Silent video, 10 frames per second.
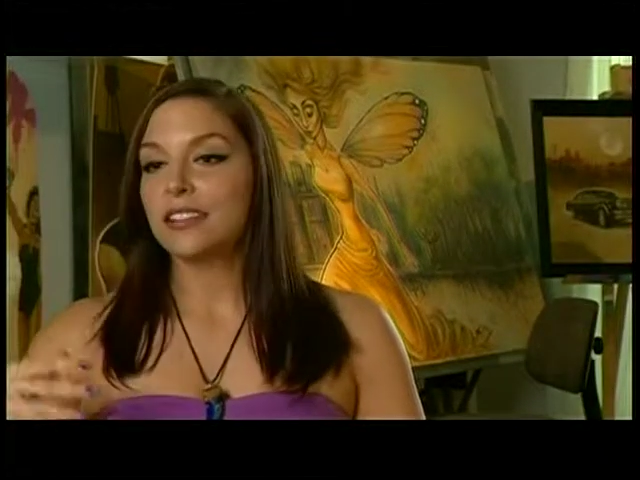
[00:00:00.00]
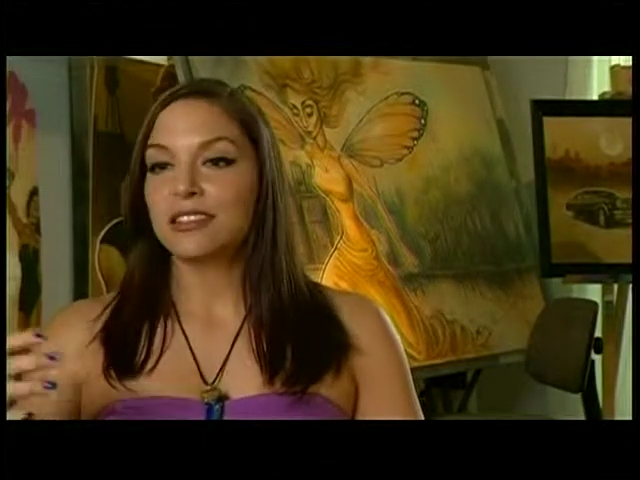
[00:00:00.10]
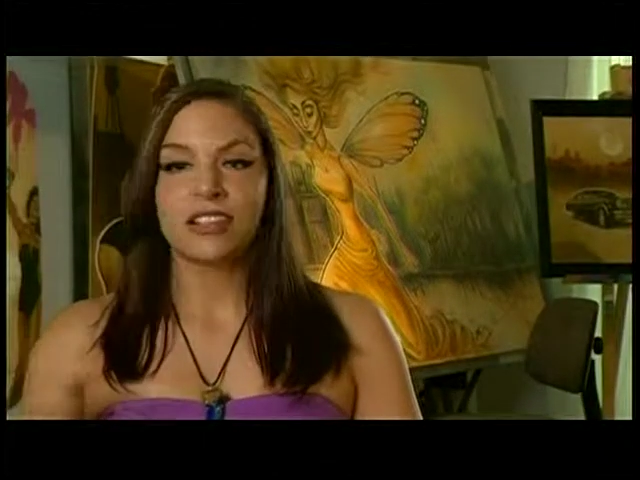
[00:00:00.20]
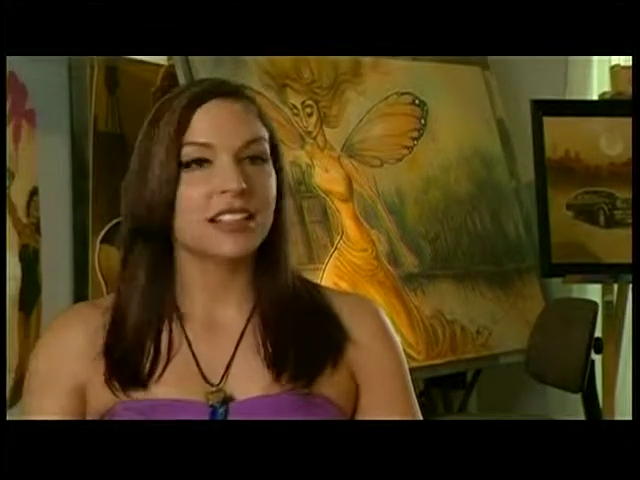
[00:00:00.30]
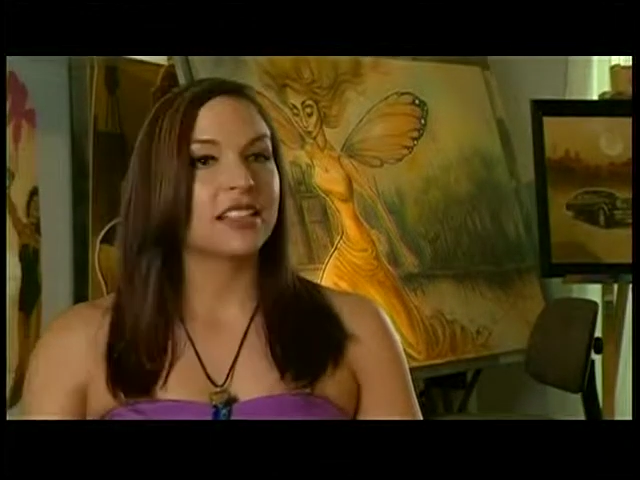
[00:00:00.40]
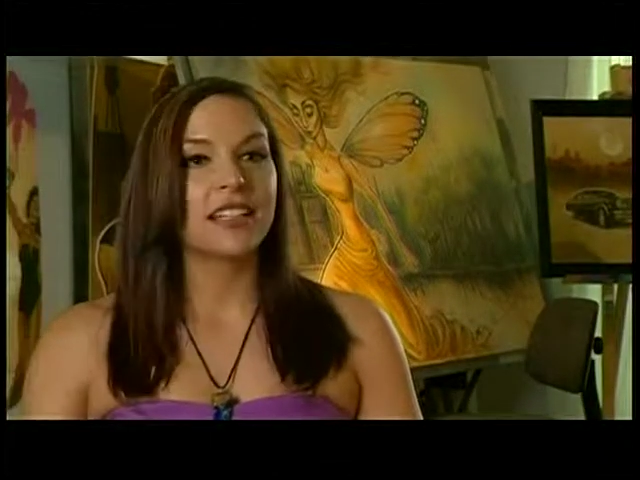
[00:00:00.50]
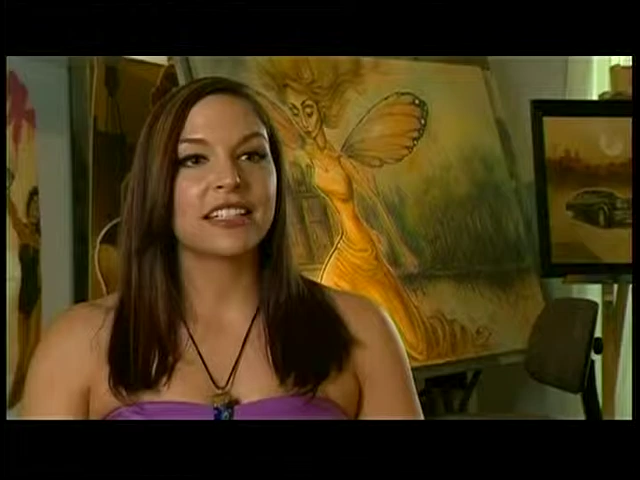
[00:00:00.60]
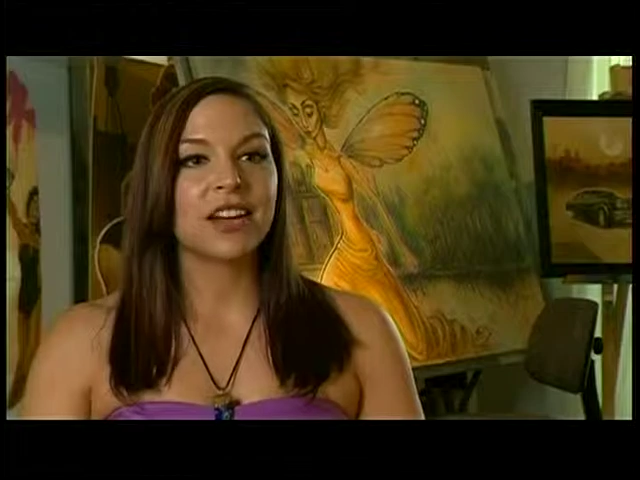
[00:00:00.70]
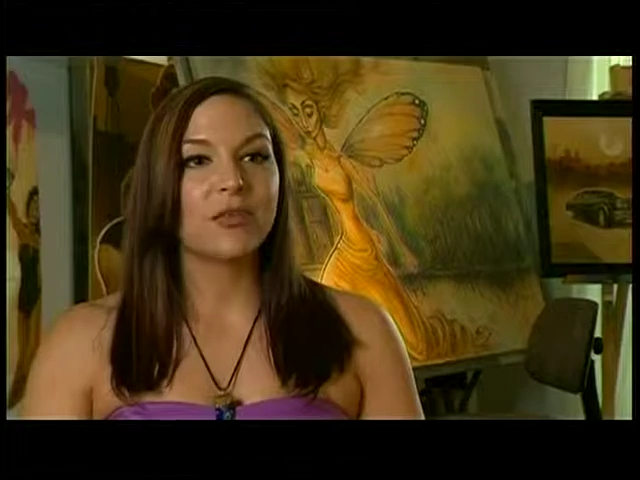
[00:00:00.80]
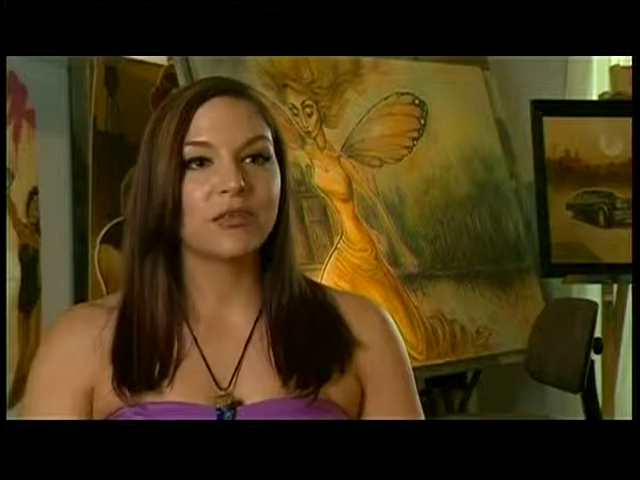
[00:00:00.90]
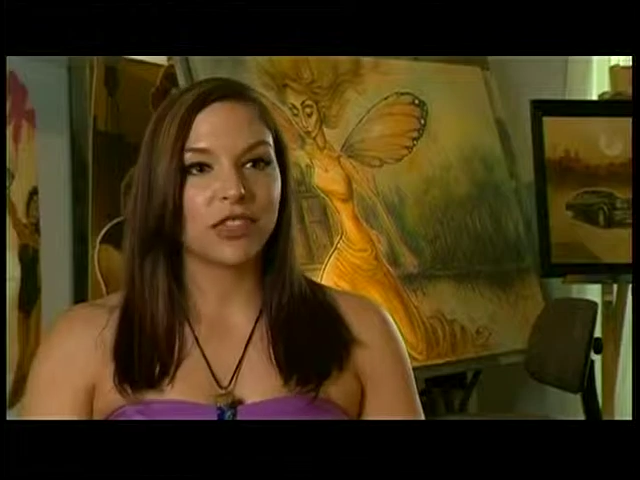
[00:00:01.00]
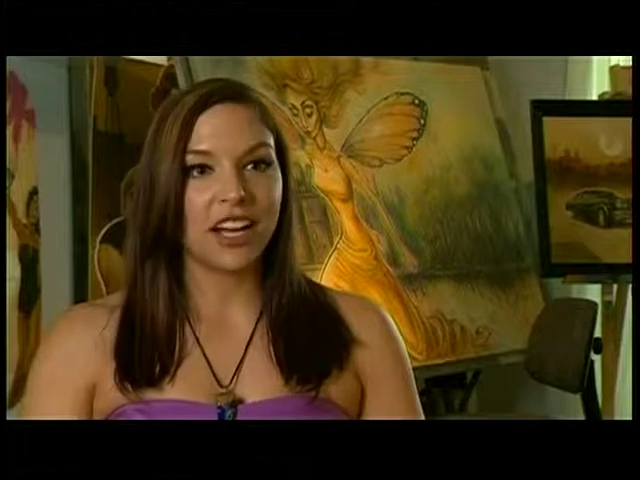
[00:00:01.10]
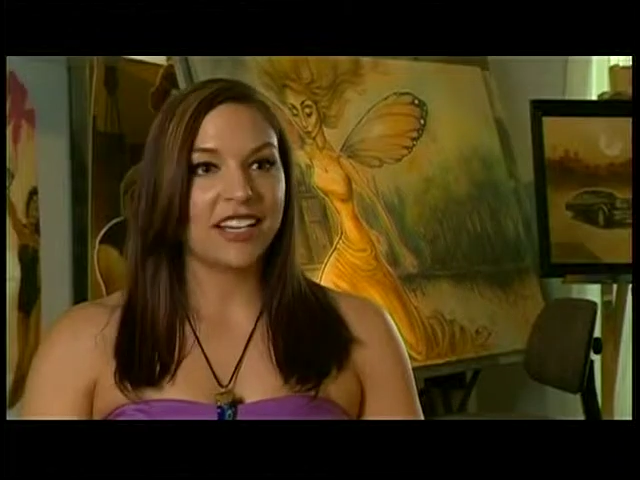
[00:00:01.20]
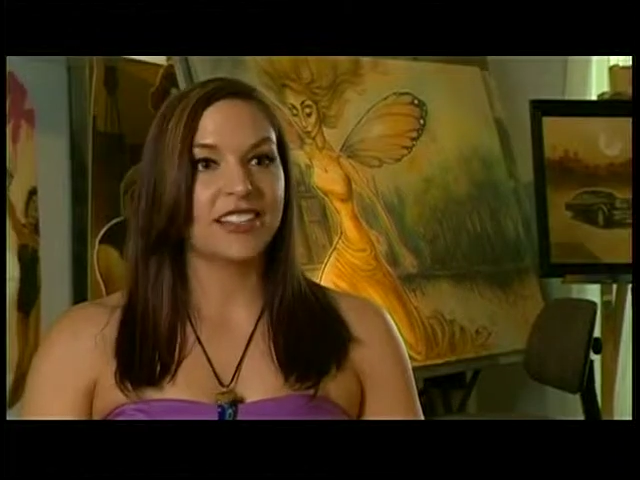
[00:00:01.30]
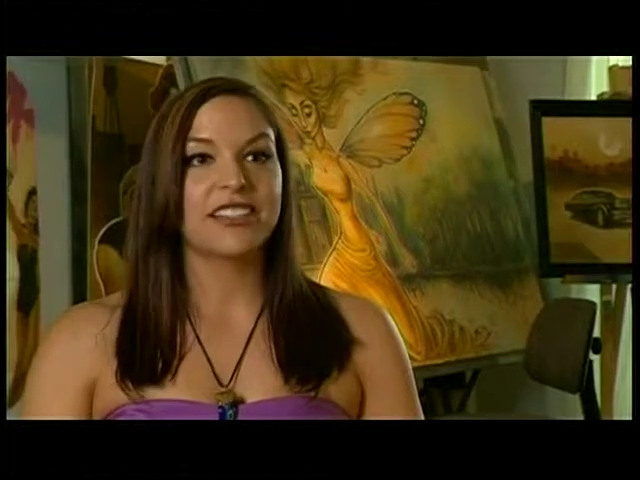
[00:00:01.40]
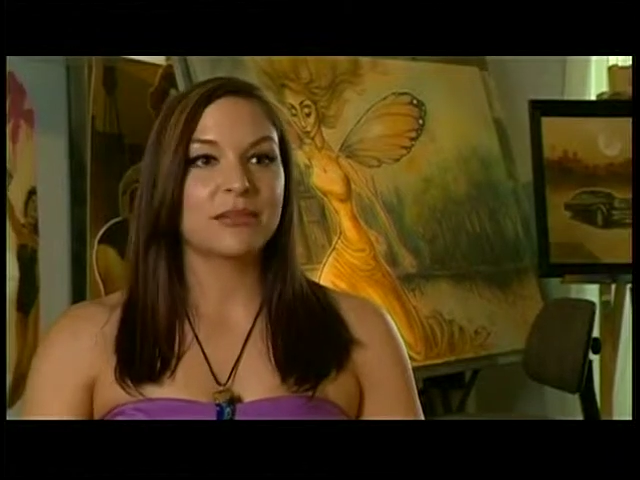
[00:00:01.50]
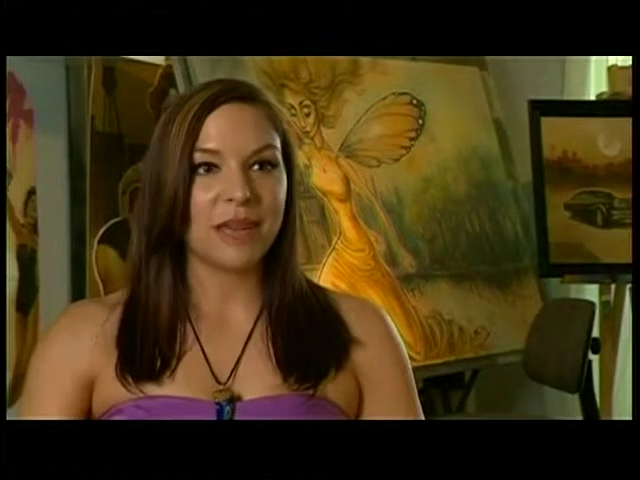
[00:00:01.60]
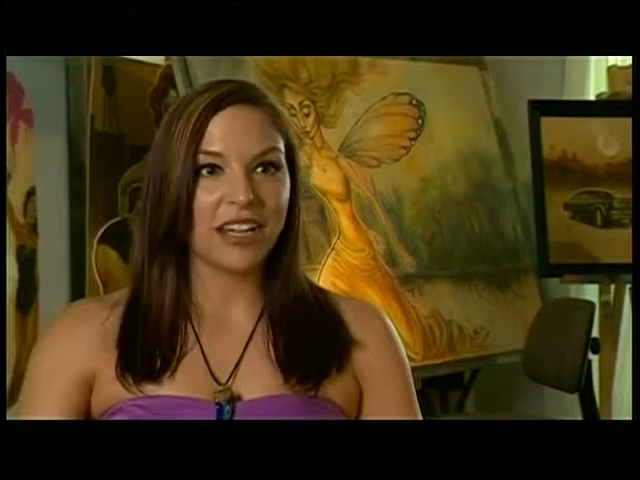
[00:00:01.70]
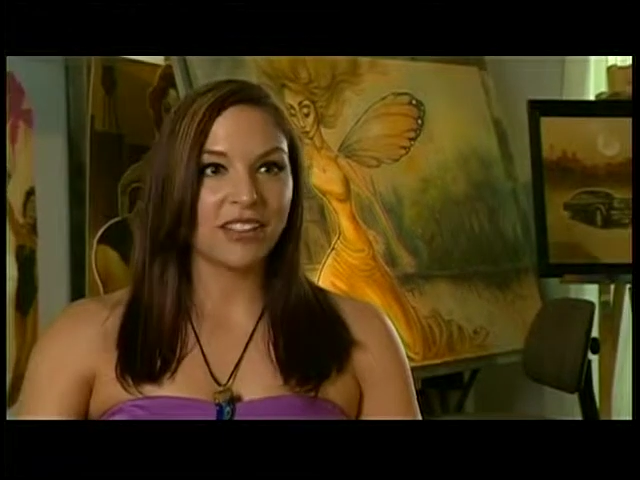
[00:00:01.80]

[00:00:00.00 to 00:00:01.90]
and started sending out flyers